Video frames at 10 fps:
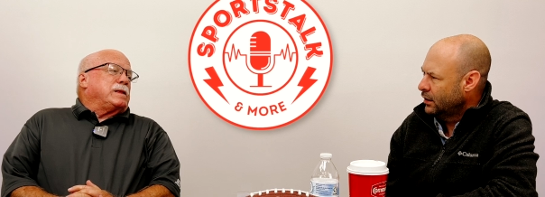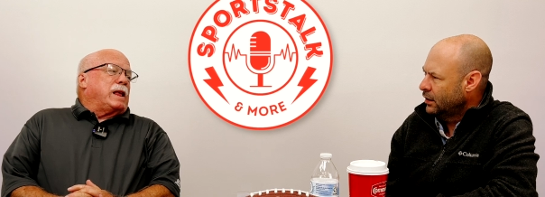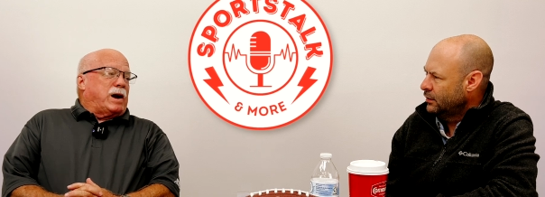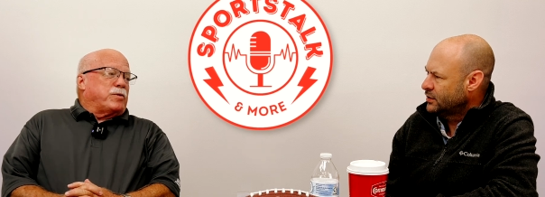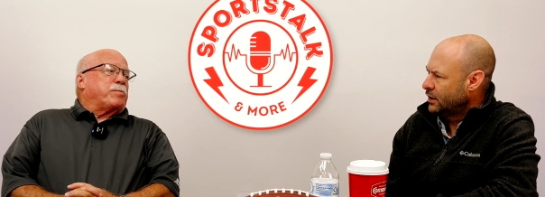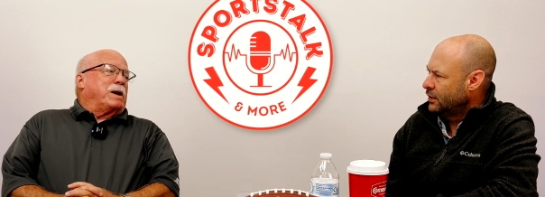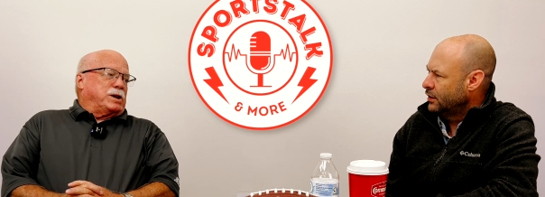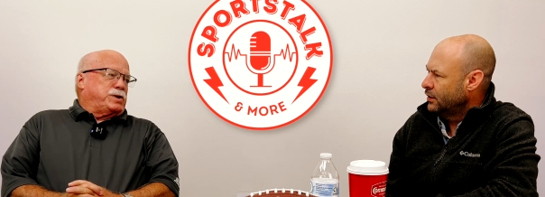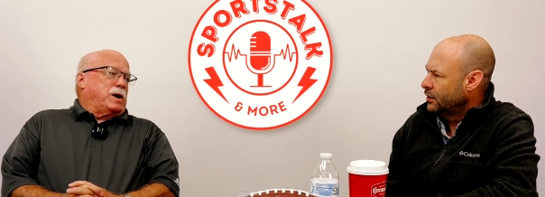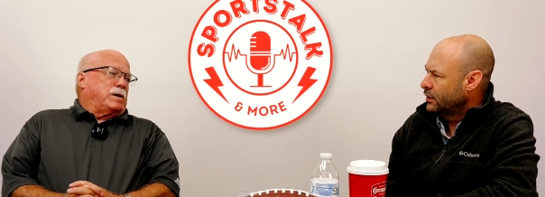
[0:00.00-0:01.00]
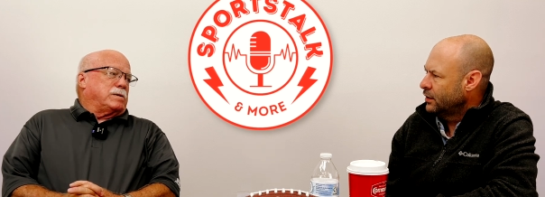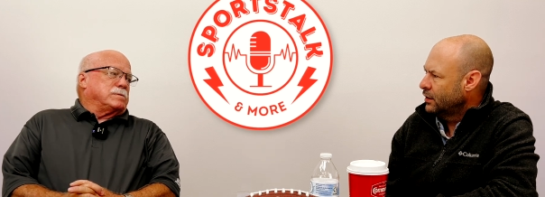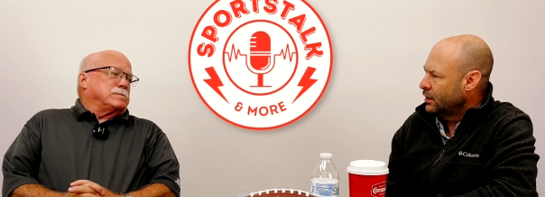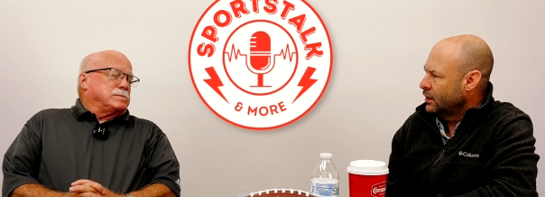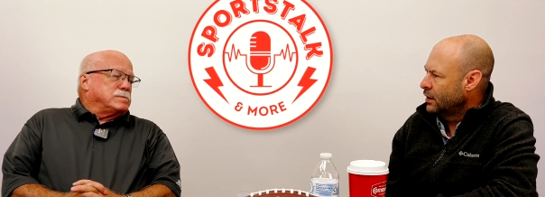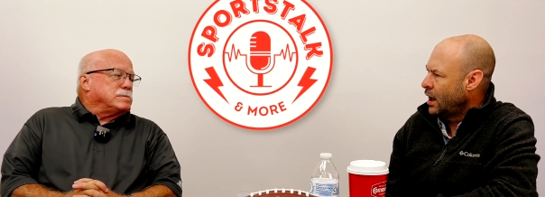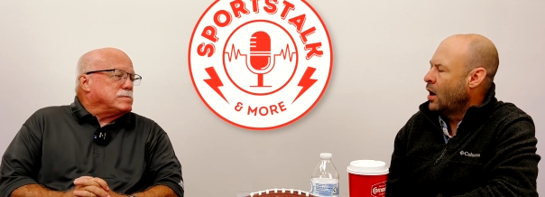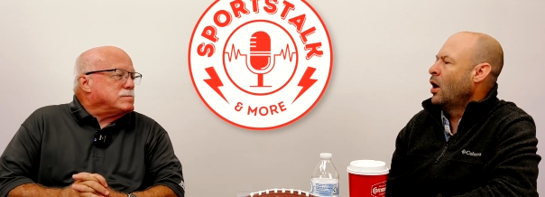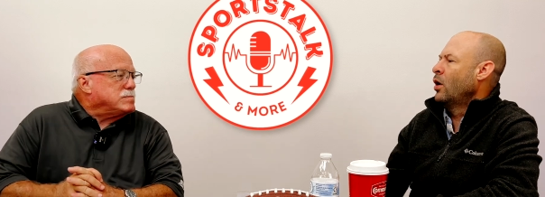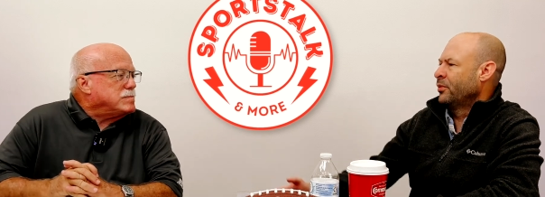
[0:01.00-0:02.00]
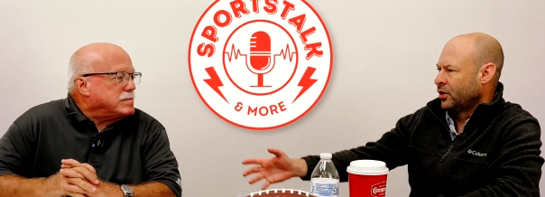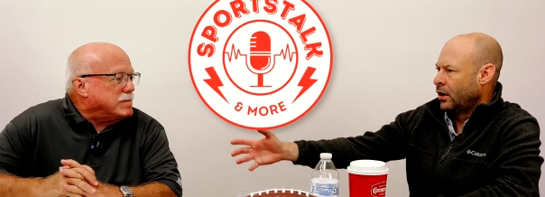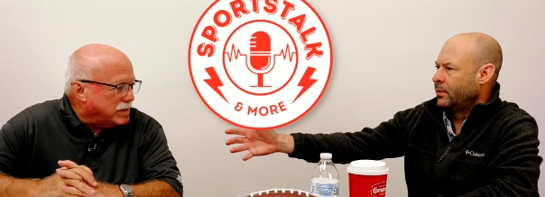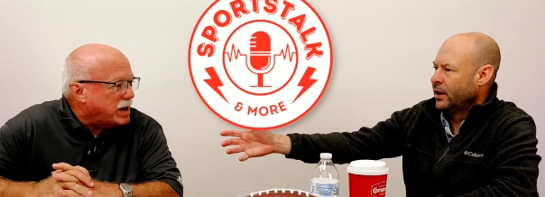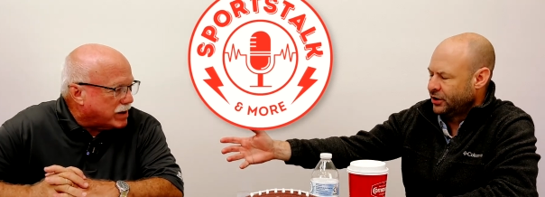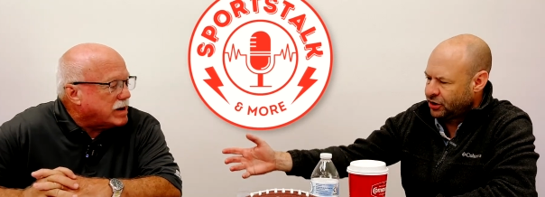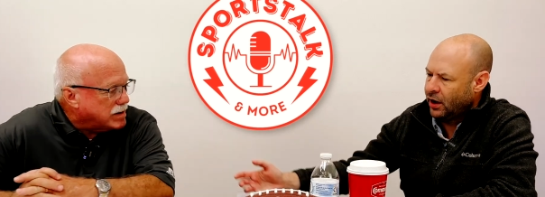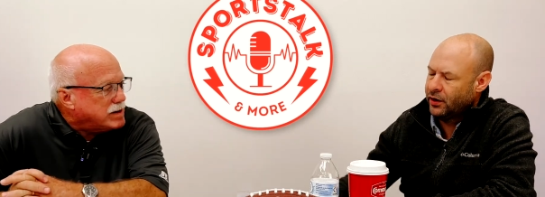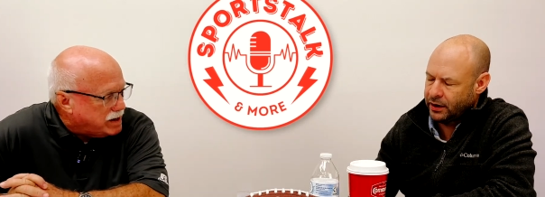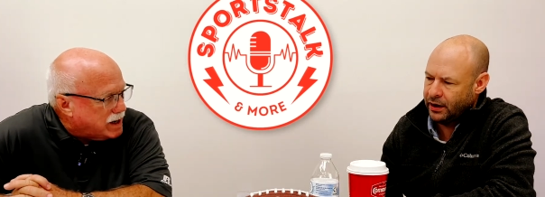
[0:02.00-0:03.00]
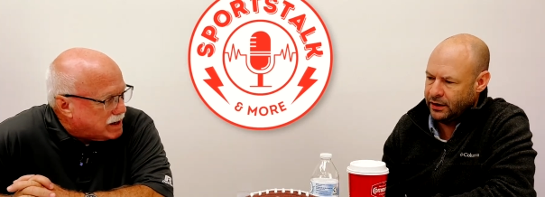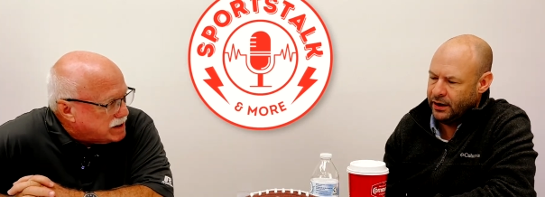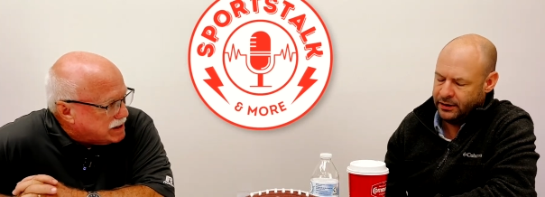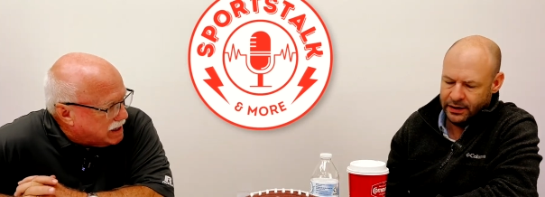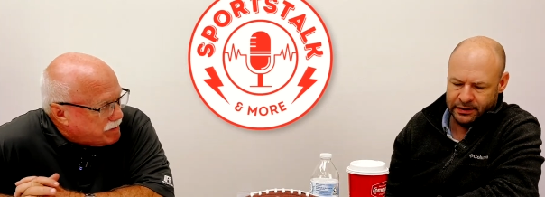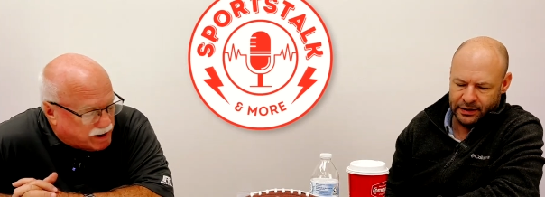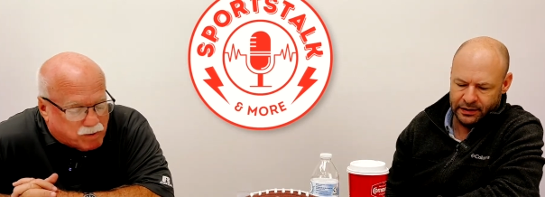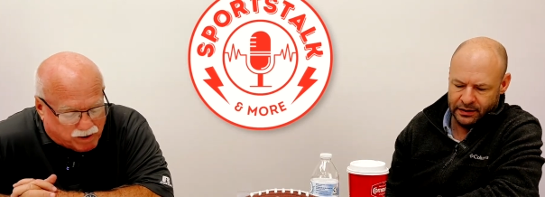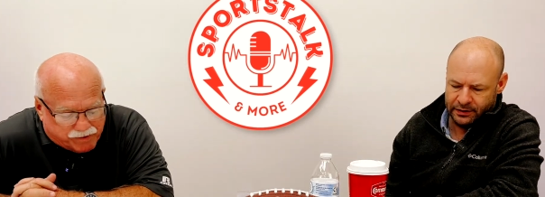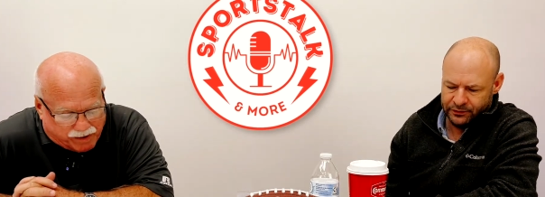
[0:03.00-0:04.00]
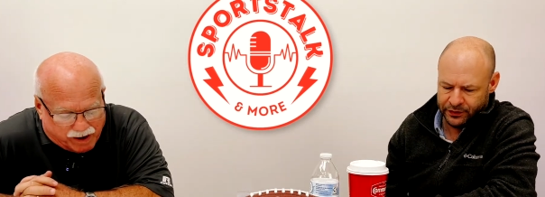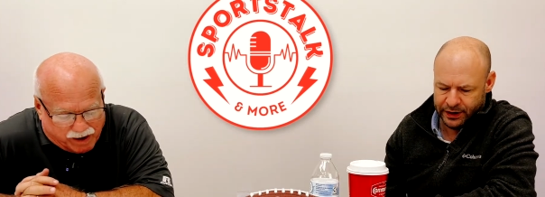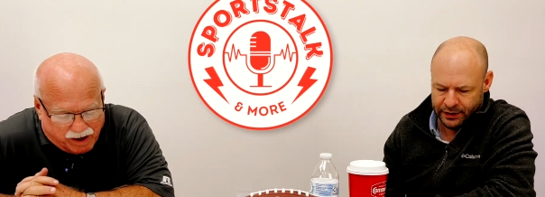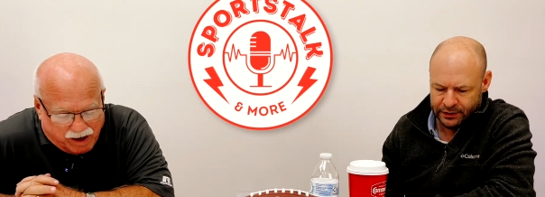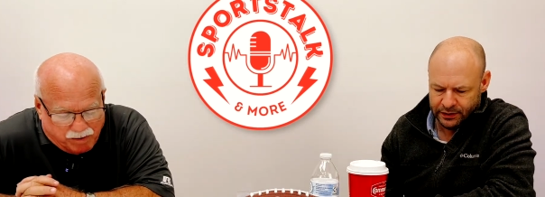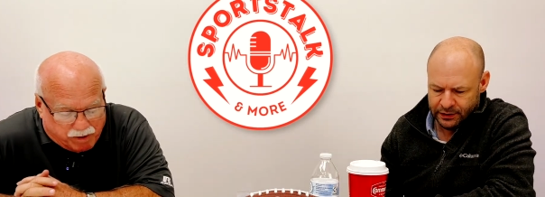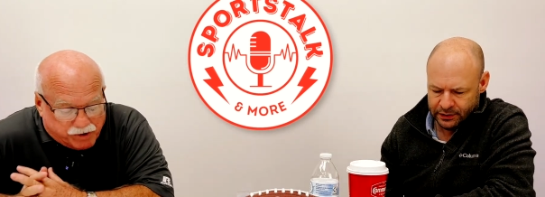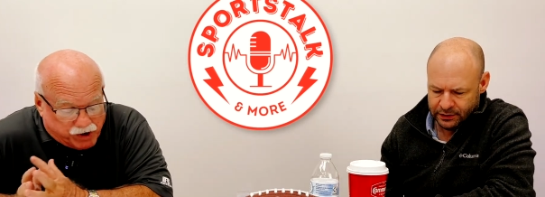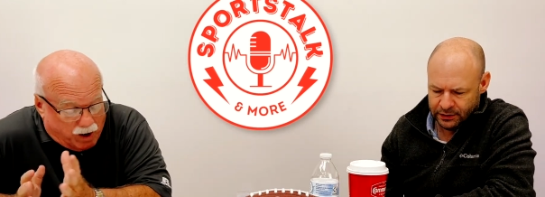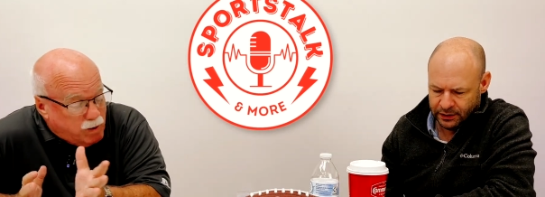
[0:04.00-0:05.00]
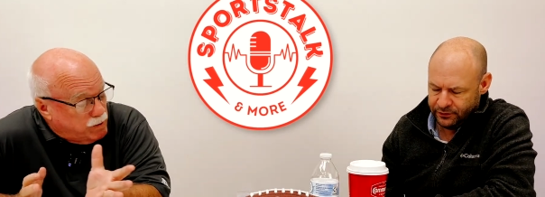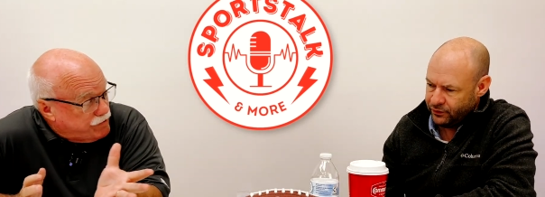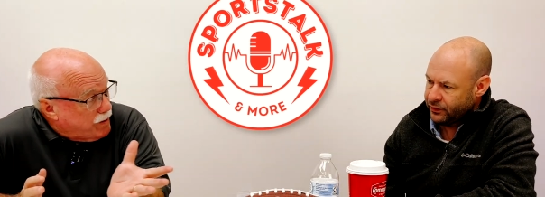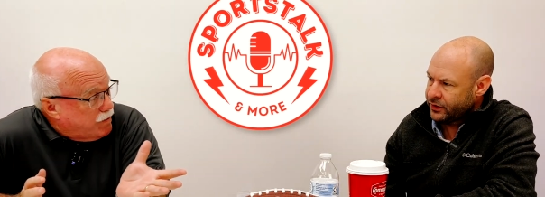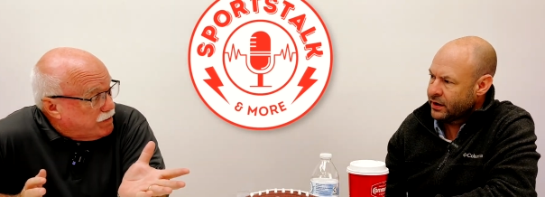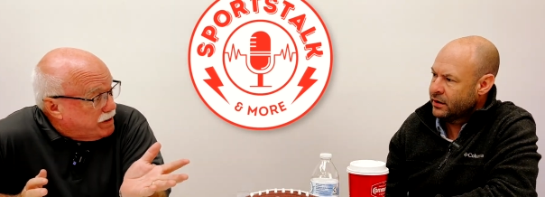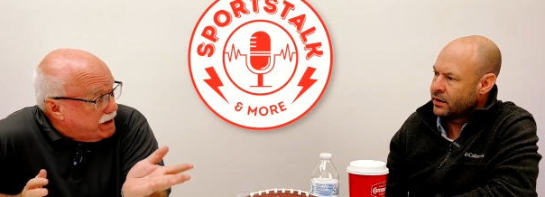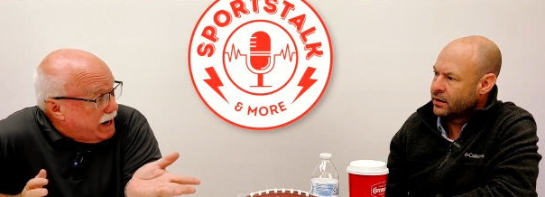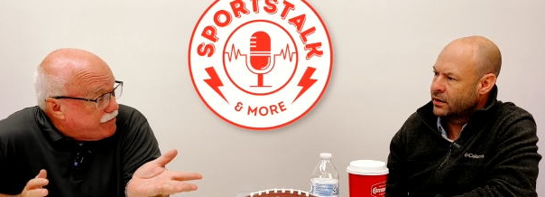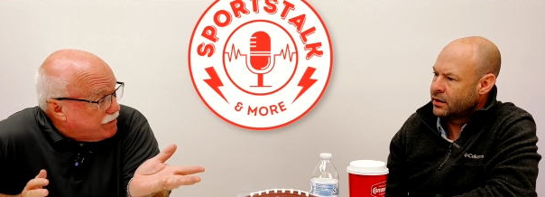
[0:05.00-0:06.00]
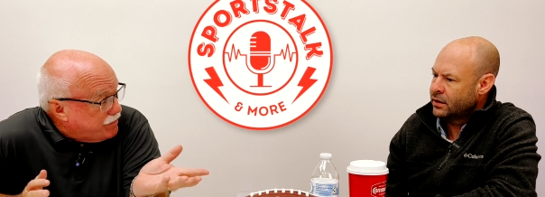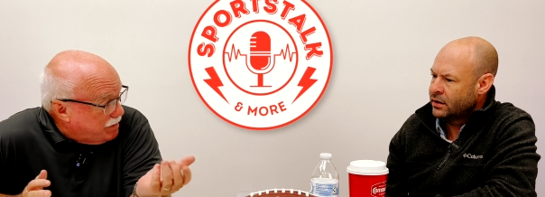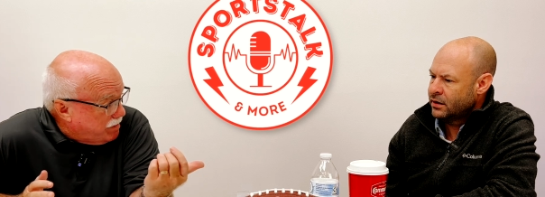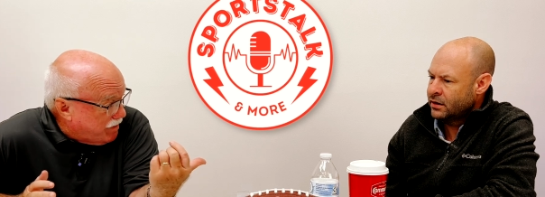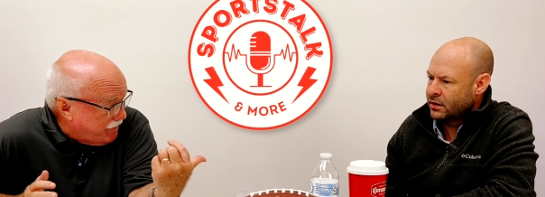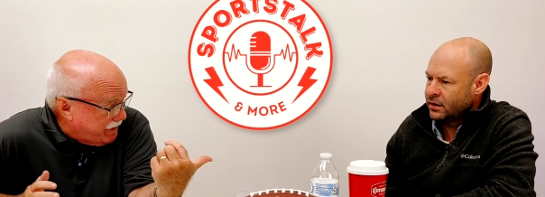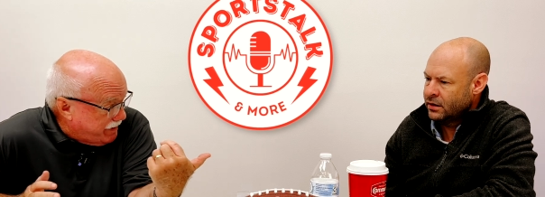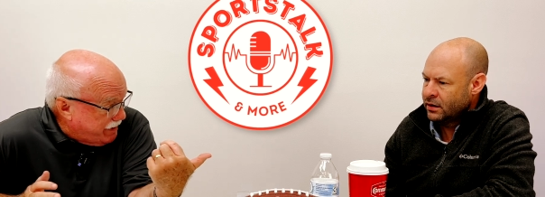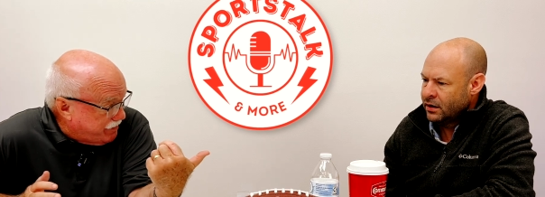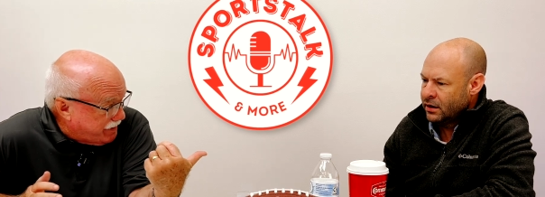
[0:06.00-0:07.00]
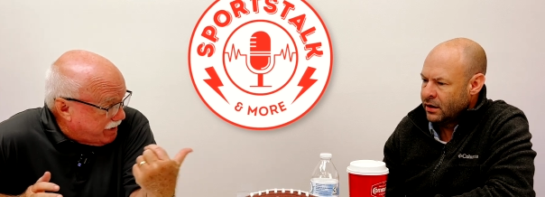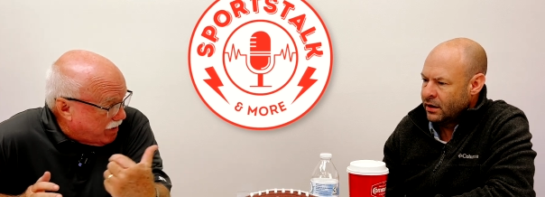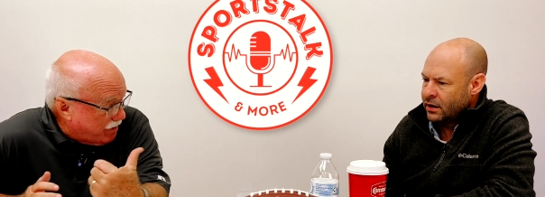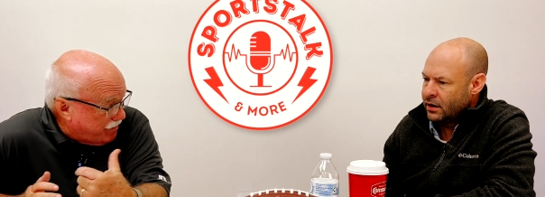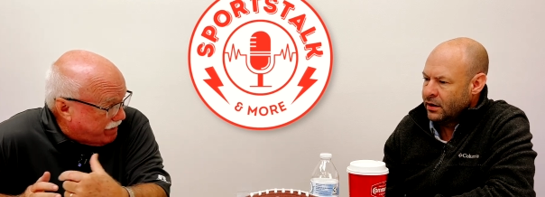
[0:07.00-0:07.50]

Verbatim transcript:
Speaker 1: club? No, that was Billy Shaw.
Speaker 2: Oh, oh, I'm sorry, Billy Shaw. Okay, yeah, yeah, yeah, yeah. he was, uh, yeah. yeah.
Speaker 1: But Joe was over the National Football Foundation Hall of